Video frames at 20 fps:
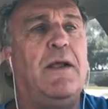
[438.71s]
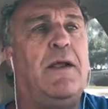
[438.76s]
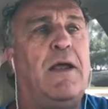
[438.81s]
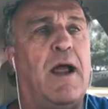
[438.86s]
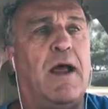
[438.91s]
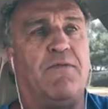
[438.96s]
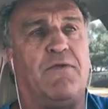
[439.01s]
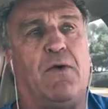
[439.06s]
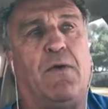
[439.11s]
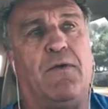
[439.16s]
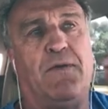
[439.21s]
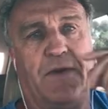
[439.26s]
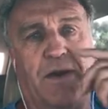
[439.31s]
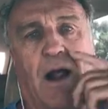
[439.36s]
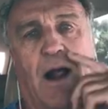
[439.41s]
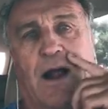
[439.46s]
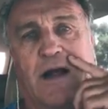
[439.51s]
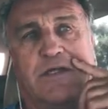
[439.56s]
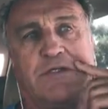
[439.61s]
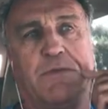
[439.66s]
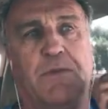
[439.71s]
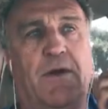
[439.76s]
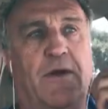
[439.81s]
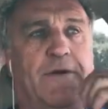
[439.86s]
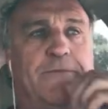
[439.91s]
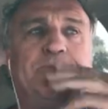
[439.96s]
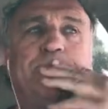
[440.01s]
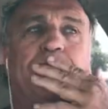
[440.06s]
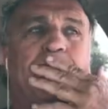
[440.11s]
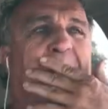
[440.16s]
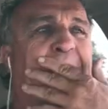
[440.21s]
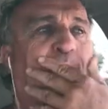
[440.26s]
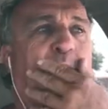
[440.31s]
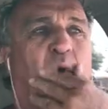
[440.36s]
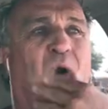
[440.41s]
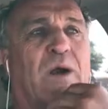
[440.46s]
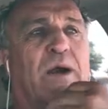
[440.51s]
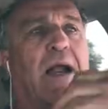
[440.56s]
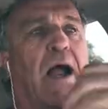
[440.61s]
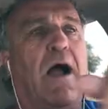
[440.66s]
have heard the gospel and
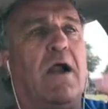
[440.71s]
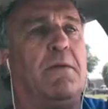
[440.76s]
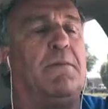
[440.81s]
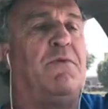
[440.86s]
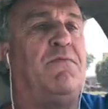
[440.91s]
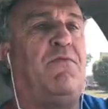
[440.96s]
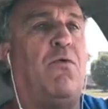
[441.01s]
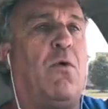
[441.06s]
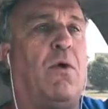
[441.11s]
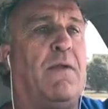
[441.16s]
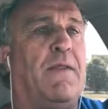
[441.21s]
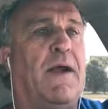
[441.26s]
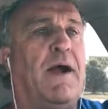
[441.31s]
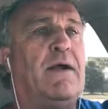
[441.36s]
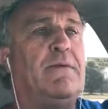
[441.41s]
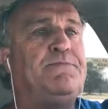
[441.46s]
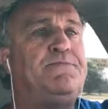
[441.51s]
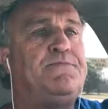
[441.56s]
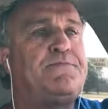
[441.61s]
we're accountable for that.